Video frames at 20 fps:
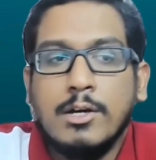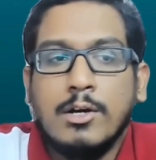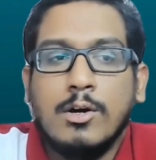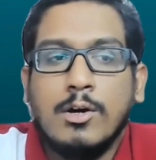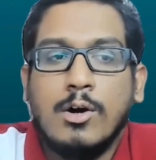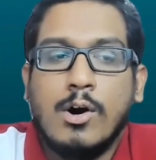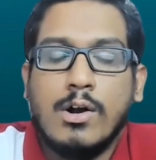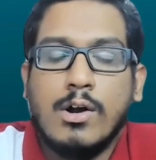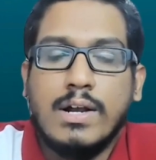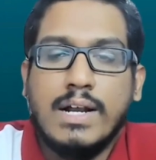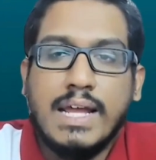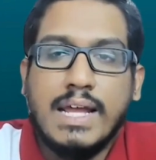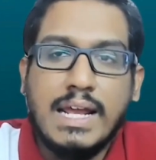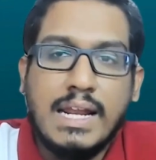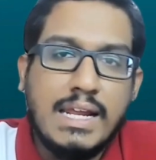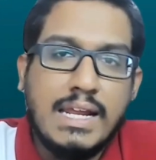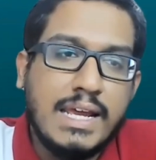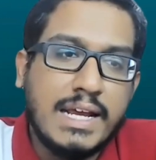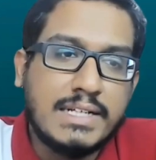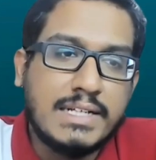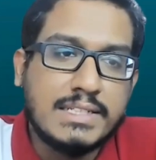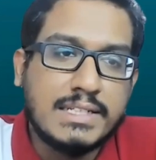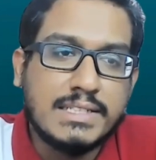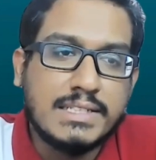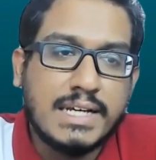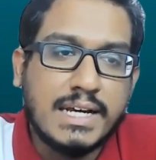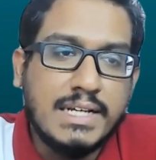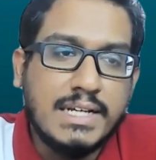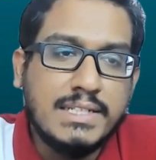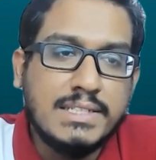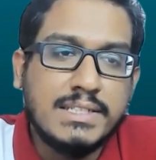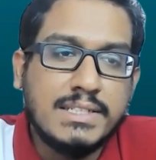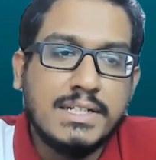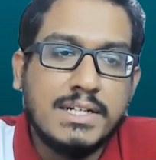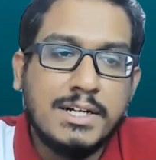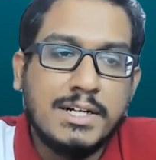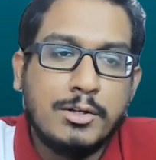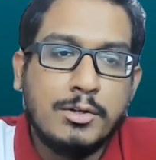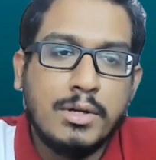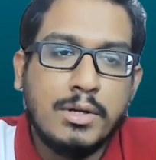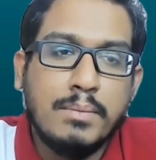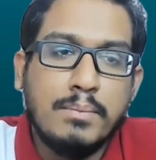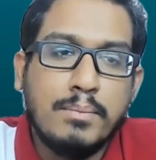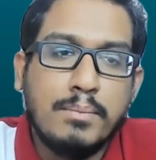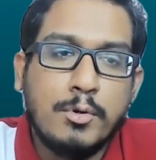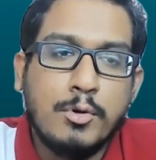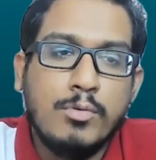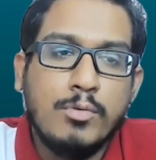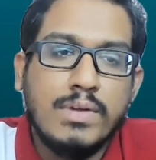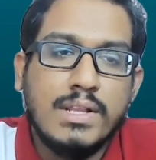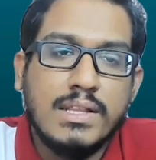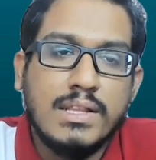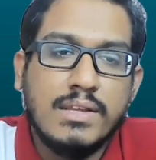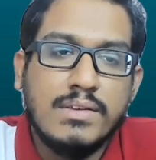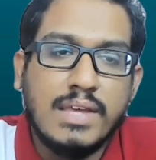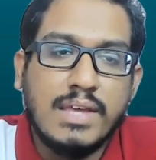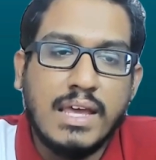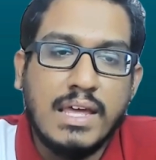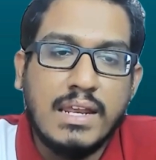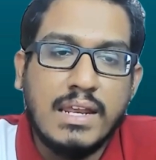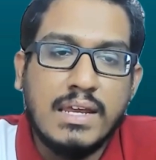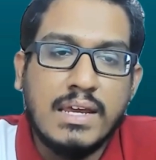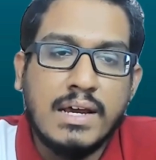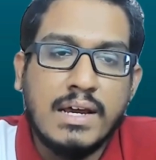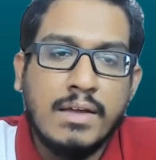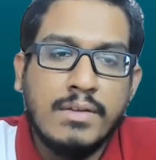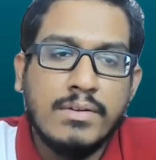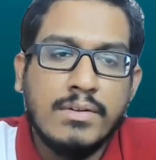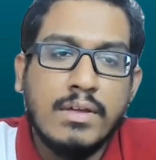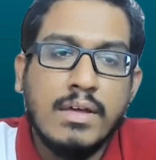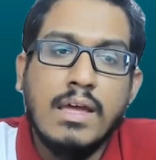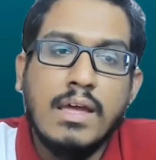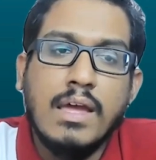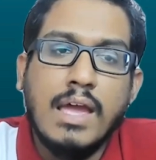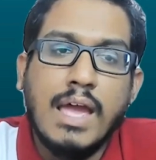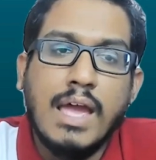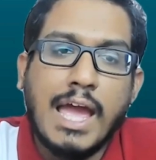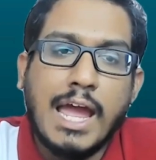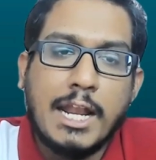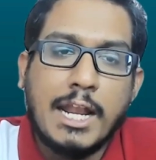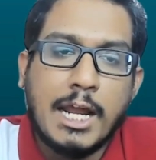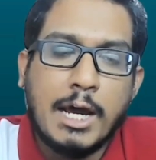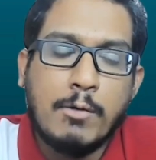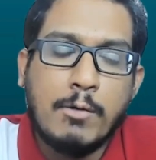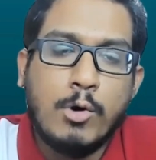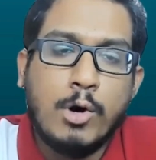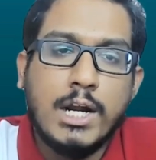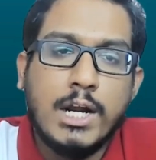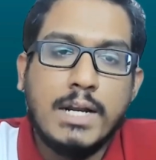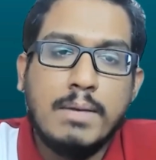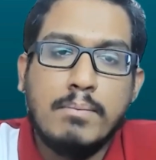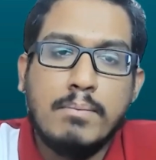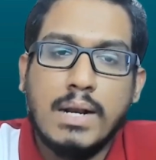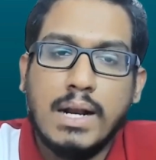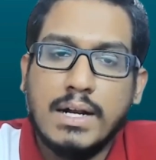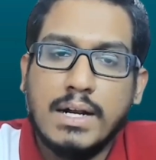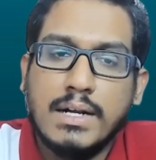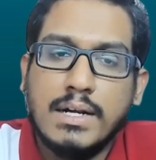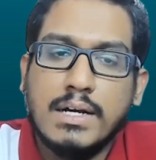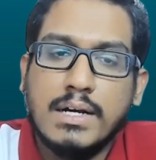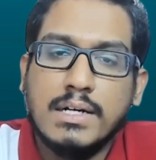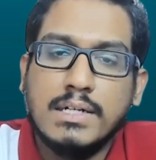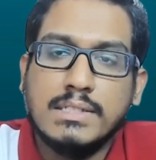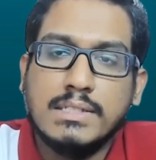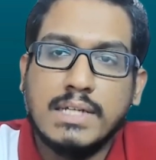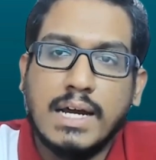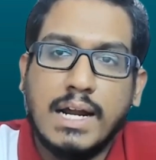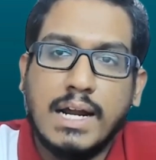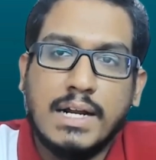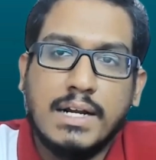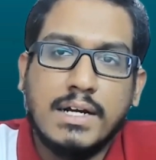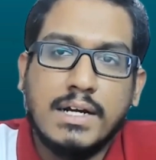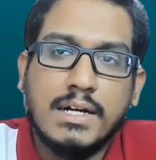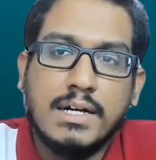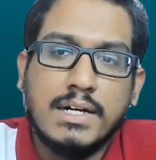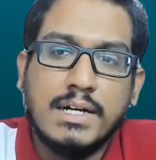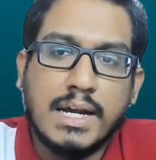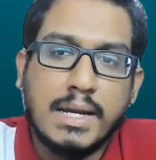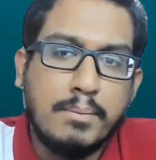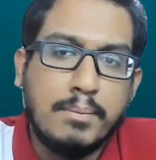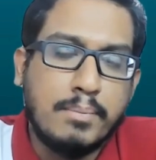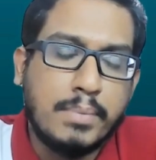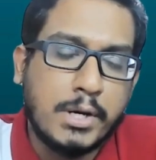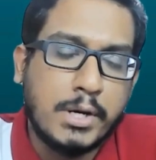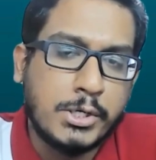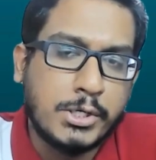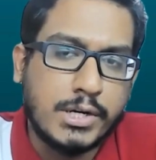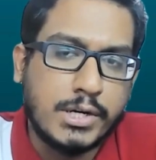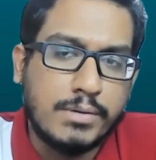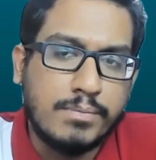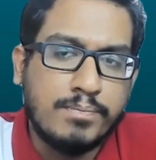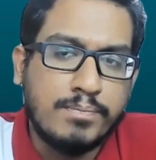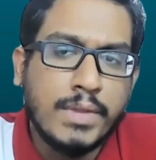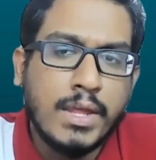or daily exercise to improve in these areas and avoid blunders under time pressure?